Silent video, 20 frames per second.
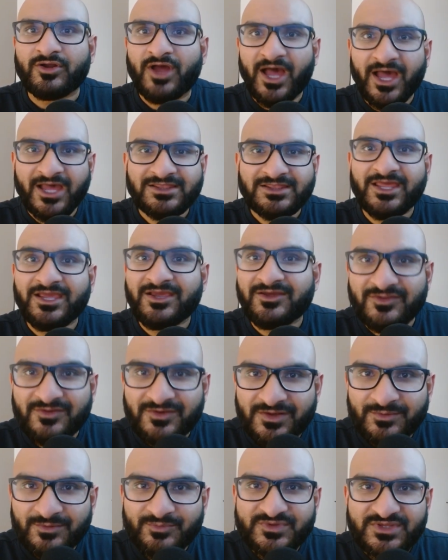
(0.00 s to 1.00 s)
I like the
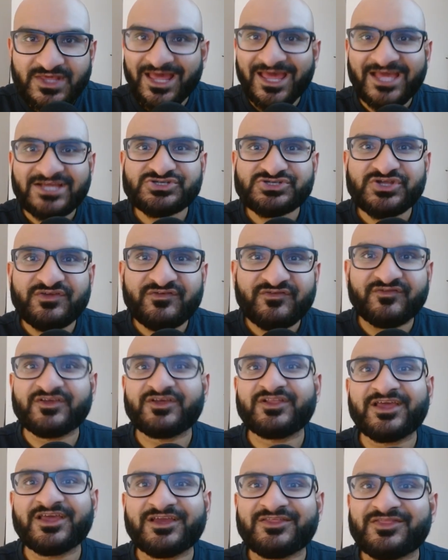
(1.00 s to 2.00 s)
dips. I actually feel
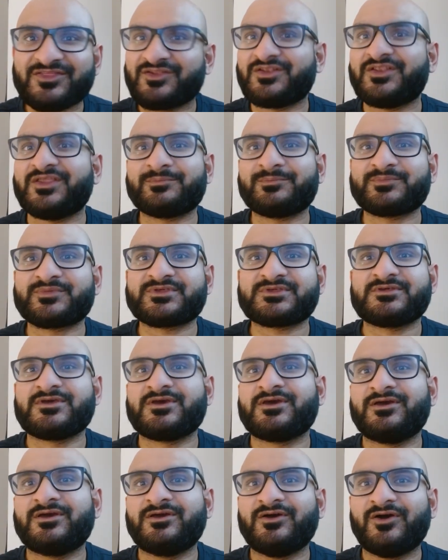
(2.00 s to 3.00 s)
like the dips
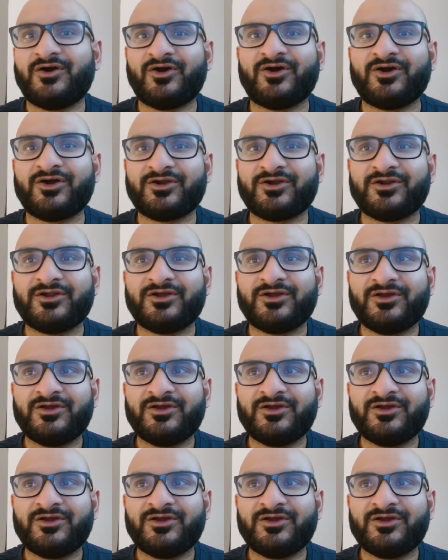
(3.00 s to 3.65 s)
are